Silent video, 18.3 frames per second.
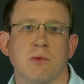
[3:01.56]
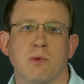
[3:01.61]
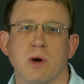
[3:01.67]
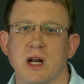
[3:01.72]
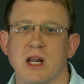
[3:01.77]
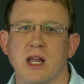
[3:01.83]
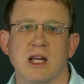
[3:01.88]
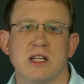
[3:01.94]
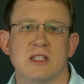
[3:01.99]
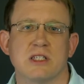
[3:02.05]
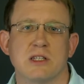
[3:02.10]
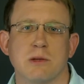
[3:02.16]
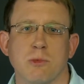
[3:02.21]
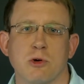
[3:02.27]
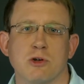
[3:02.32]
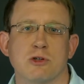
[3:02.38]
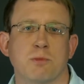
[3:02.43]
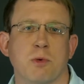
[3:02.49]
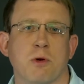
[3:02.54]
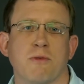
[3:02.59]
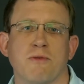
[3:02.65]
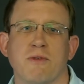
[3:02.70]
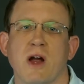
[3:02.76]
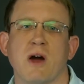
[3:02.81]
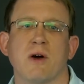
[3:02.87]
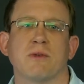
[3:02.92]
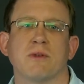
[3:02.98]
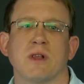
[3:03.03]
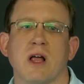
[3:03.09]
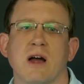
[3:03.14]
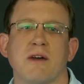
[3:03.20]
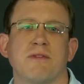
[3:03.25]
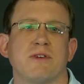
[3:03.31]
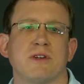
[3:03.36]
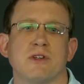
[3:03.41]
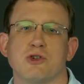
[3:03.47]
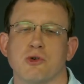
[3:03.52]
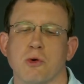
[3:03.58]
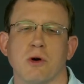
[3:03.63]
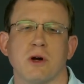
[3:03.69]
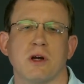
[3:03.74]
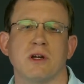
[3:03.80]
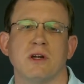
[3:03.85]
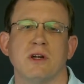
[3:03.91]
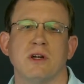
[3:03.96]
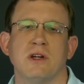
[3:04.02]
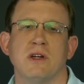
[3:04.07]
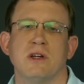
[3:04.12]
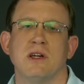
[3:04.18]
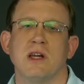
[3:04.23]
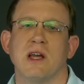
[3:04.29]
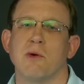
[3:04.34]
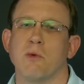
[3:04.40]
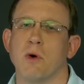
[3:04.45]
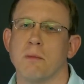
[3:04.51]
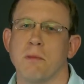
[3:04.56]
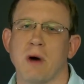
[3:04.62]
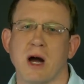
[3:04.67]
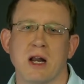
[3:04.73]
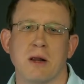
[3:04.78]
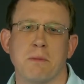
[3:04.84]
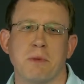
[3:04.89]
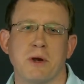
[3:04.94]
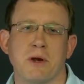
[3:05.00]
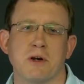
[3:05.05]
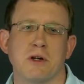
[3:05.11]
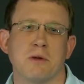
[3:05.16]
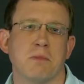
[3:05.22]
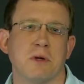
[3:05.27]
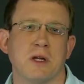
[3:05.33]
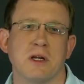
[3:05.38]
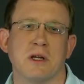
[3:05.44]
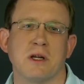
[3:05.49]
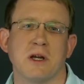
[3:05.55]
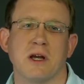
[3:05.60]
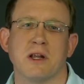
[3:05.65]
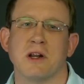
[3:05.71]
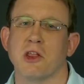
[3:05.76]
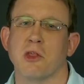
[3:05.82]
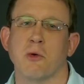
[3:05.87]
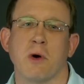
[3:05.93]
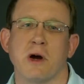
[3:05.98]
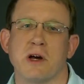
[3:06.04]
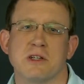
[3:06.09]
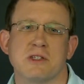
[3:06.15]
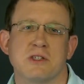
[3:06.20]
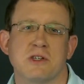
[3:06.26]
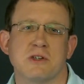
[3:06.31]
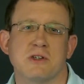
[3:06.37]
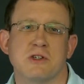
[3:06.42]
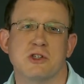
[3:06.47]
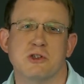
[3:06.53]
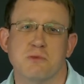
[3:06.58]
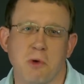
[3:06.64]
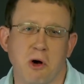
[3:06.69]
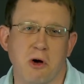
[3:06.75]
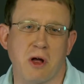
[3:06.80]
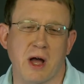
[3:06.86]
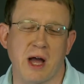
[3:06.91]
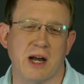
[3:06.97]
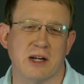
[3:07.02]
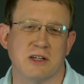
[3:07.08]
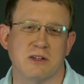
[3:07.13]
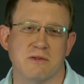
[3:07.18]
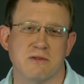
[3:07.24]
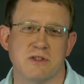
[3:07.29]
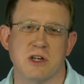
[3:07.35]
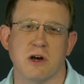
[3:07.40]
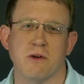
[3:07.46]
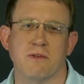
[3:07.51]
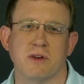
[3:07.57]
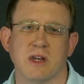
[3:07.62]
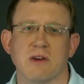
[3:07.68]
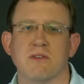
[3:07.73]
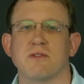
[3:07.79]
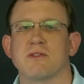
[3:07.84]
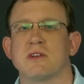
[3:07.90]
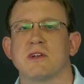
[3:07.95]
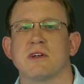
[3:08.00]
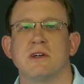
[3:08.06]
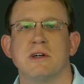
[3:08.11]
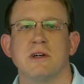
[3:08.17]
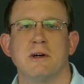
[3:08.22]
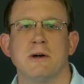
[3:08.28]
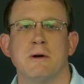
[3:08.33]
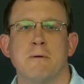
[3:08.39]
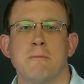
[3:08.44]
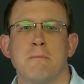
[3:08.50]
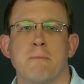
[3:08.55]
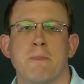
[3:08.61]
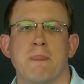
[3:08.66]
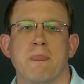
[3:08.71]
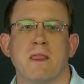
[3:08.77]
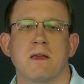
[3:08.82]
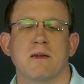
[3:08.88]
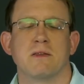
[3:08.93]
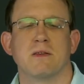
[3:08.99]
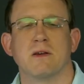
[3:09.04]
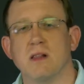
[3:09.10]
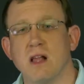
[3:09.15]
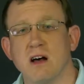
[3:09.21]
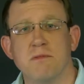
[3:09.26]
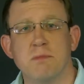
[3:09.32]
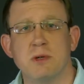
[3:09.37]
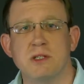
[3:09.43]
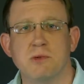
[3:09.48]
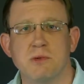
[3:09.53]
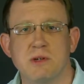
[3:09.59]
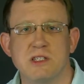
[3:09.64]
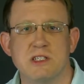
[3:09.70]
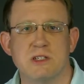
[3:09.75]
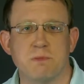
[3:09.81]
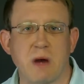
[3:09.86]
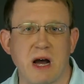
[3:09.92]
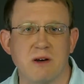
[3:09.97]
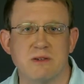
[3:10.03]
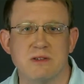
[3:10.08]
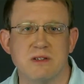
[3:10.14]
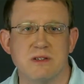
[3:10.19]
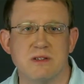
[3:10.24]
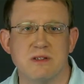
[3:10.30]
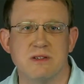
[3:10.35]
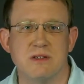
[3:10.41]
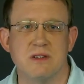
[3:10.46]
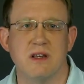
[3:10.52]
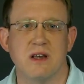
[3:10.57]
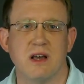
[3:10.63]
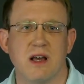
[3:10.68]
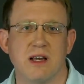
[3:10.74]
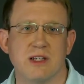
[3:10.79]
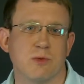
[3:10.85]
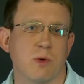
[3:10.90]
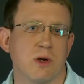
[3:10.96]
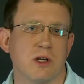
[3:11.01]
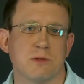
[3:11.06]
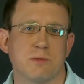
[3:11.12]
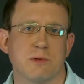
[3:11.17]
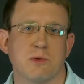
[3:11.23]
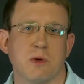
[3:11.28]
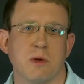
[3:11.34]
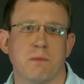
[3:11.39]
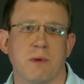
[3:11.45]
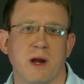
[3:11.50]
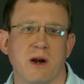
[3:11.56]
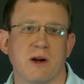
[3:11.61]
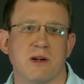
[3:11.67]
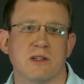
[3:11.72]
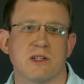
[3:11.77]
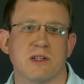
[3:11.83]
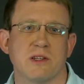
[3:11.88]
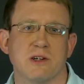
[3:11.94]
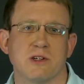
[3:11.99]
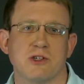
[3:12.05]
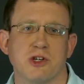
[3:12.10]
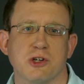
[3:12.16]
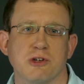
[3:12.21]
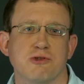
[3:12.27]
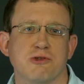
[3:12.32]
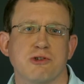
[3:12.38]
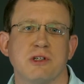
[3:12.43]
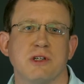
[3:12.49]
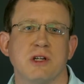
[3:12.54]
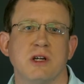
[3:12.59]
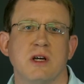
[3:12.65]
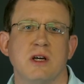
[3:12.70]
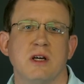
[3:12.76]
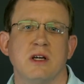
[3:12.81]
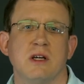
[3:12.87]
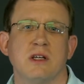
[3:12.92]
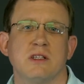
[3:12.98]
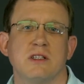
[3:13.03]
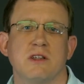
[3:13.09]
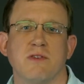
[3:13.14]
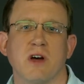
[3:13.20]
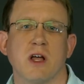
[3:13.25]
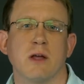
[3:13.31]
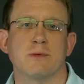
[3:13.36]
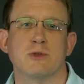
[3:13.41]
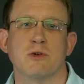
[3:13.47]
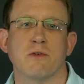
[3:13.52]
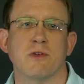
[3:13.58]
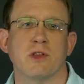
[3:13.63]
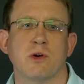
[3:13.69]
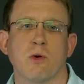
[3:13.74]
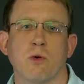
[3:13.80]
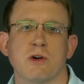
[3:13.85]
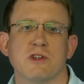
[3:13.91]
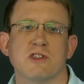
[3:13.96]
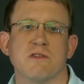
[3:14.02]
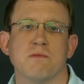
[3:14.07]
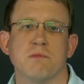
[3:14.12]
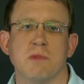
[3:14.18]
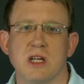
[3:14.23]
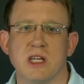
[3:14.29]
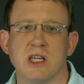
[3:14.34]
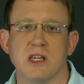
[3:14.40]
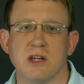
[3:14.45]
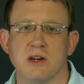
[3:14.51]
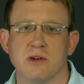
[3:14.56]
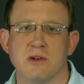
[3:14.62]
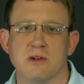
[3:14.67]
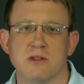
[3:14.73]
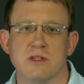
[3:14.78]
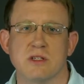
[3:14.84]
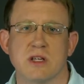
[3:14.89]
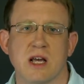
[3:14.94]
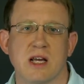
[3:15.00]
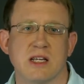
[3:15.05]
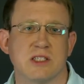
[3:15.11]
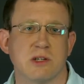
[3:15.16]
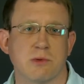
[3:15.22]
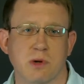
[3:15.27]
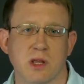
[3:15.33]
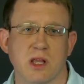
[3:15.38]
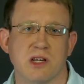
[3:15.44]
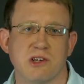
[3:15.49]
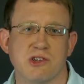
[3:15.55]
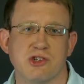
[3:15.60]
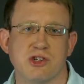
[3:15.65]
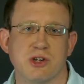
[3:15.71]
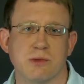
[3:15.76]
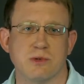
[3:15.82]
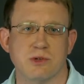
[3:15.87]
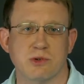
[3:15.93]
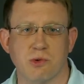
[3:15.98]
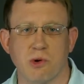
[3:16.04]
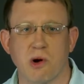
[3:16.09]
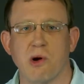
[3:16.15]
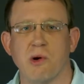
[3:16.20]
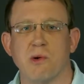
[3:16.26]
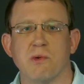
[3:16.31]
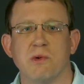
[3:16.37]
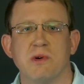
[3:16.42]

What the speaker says: radiates the most profound life and joy in what might appear to be an otherwise small act of self-gift. The love between spouses, as well as between parents and their children, develops over the course of many years as the relationships grow.